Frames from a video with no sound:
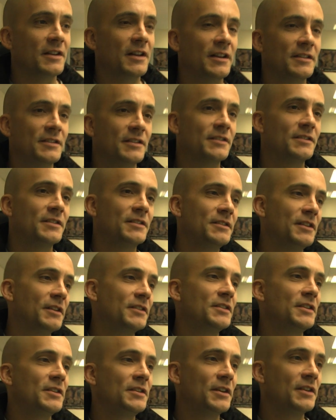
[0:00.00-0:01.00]
glaciers in
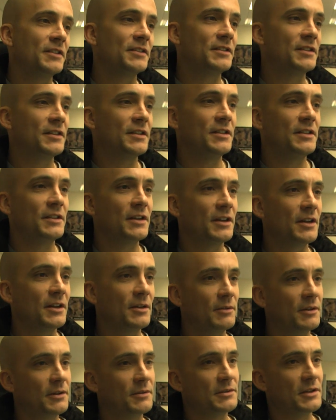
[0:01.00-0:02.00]
1990
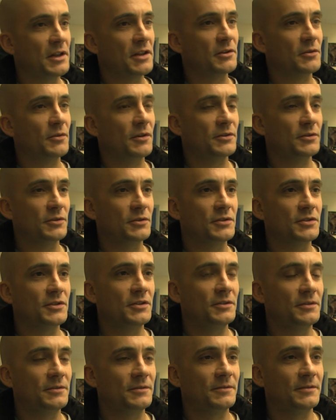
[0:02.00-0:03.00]
when I was an undergraduate
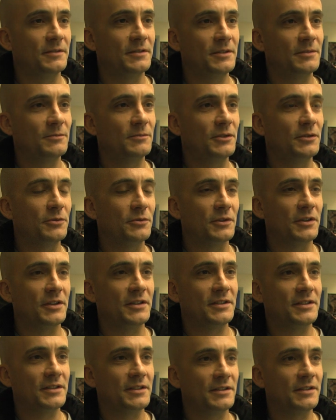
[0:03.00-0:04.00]
student, and we
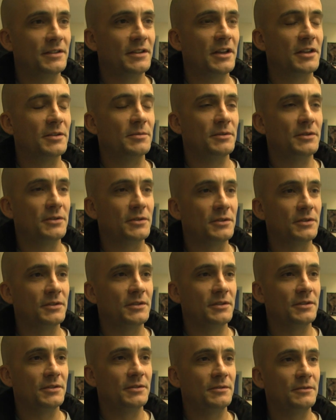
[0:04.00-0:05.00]
organised an expedition
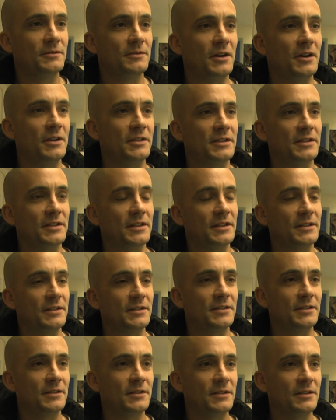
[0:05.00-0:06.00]
to
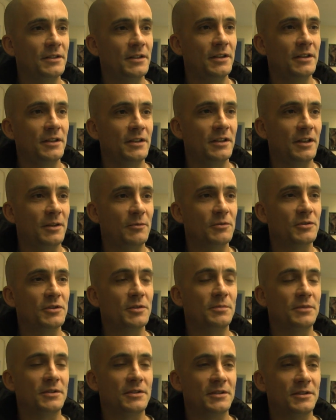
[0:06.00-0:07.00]
Iceland, and I wanted
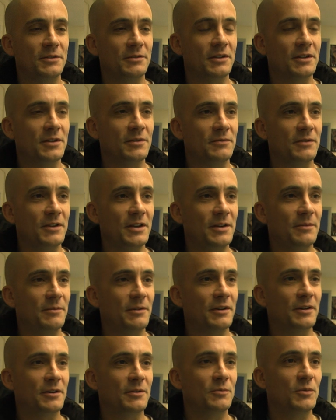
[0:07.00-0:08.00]
to pursue a career
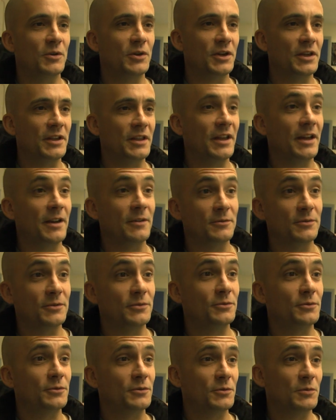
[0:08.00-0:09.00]
where I could work in the
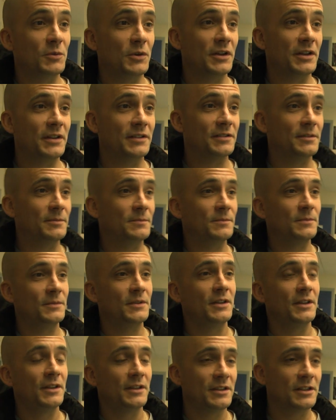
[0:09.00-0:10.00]
outdoors, work in some
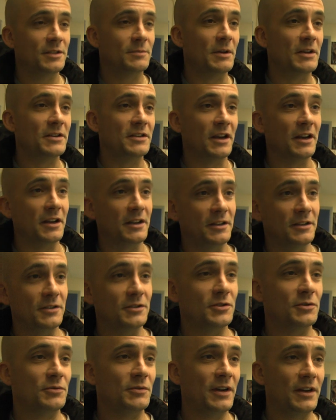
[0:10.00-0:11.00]
spectacular
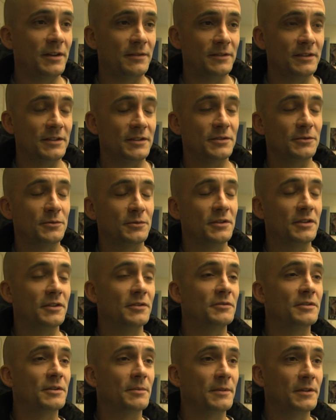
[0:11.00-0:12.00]
surroundings, and also
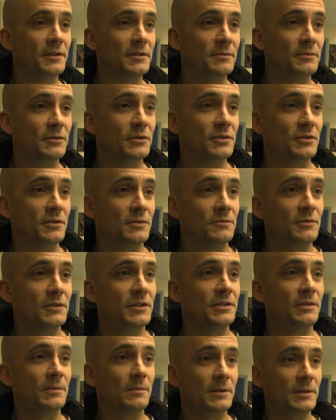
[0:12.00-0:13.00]
do something that was
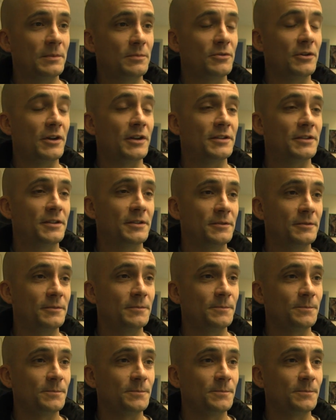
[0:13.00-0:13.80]
reasonably practical.